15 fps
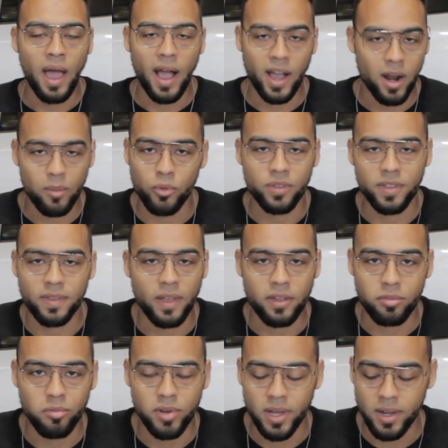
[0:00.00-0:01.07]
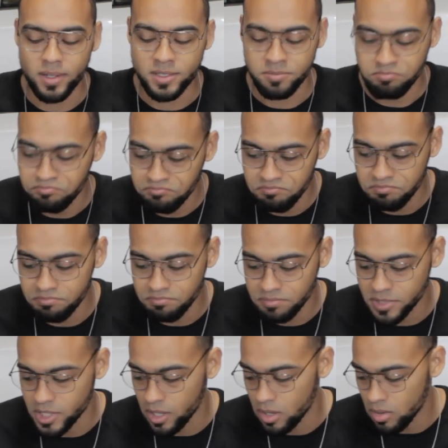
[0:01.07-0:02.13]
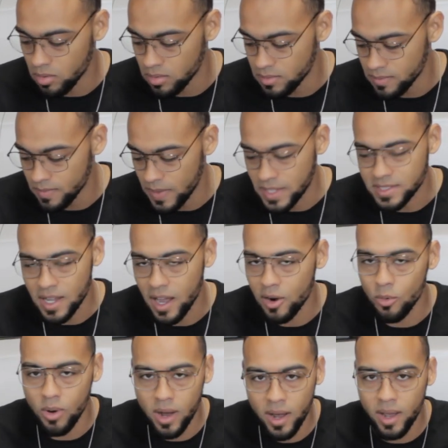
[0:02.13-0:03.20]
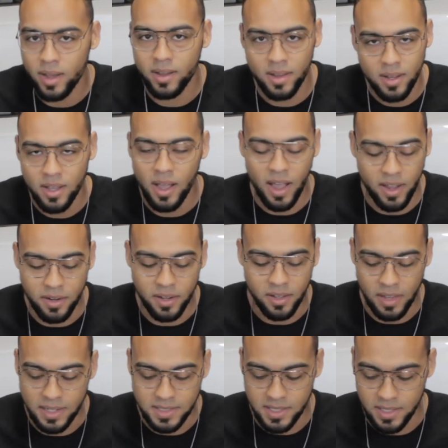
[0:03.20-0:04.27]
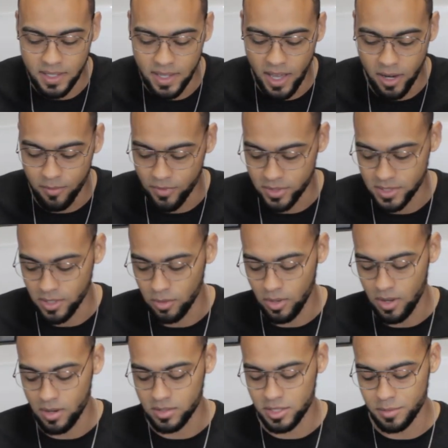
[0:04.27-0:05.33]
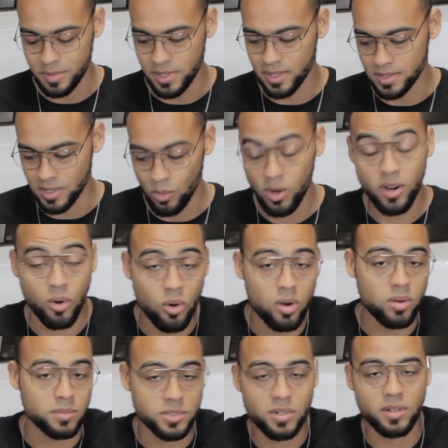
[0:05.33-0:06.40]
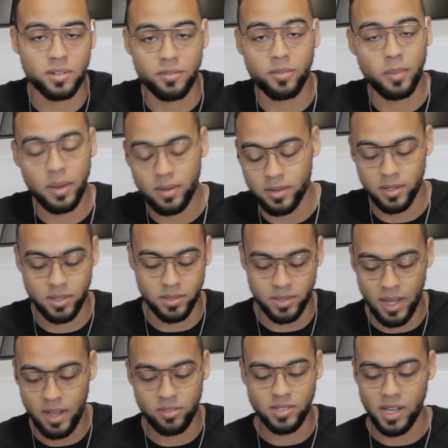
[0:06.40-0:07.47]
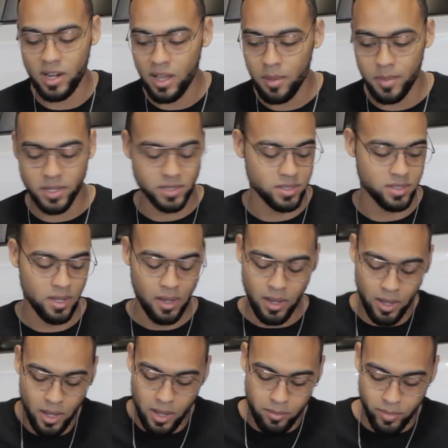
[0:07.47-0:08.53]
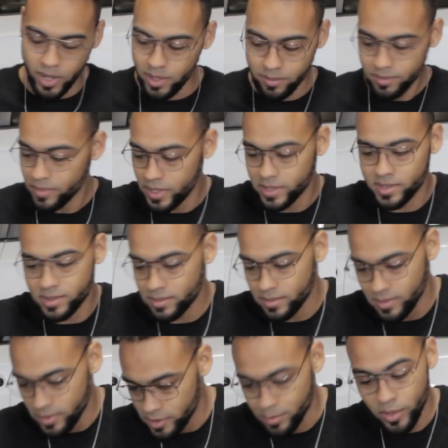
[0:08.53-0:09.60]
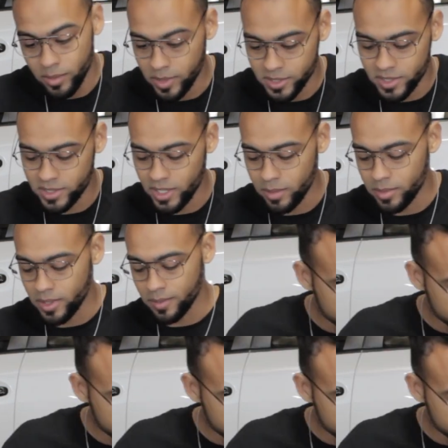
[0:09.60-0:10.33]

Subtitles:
I got them within like 3 days. So that's kind of why I neglected to get them for so long, just because I wanted to order them strictly from Diode Dynamics, but this is pretty much the same thing.